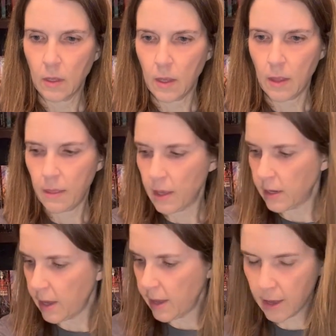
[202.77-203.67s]
And
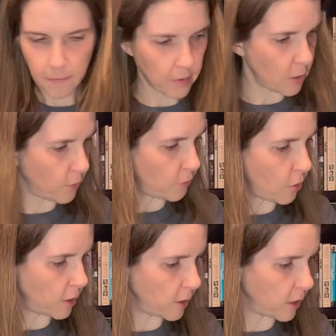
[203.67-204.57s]
then 1/2 cup of
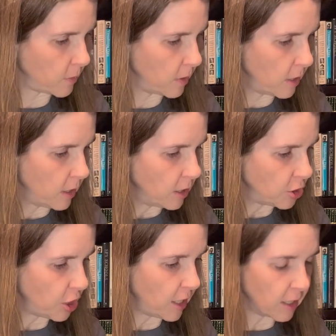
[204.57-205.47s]
water.
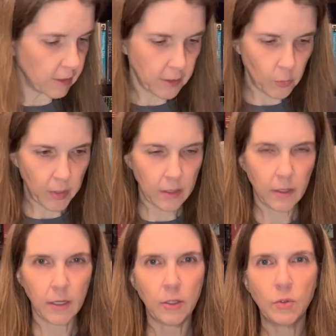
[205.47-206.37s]
Cheating a little bit
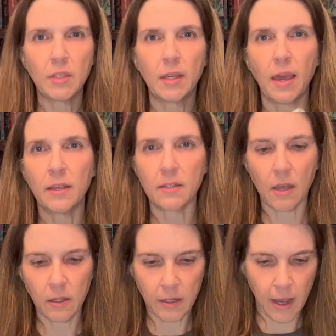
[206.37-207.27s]
and using a
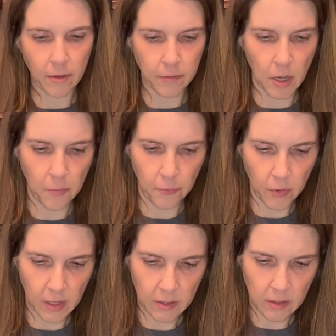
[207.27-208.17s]
solid 1/2 cup for
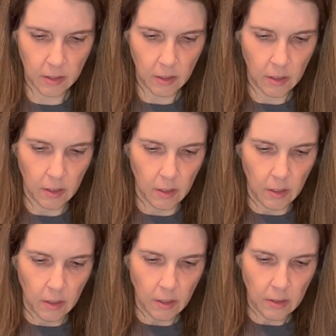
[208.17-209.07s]
this
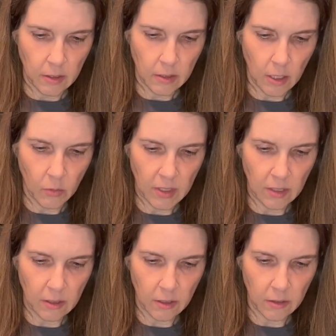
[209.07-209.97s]
because I just thought it was
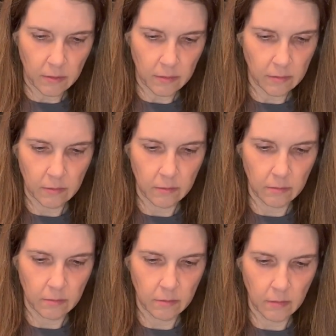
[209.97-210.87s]
easier.
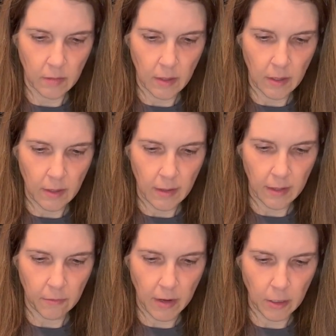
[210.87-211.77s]

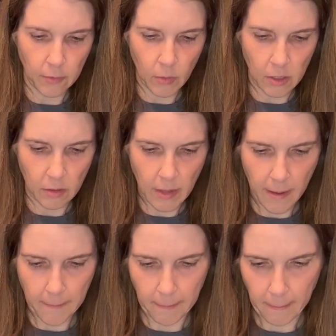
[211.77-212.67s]
That's fine if you want to do that.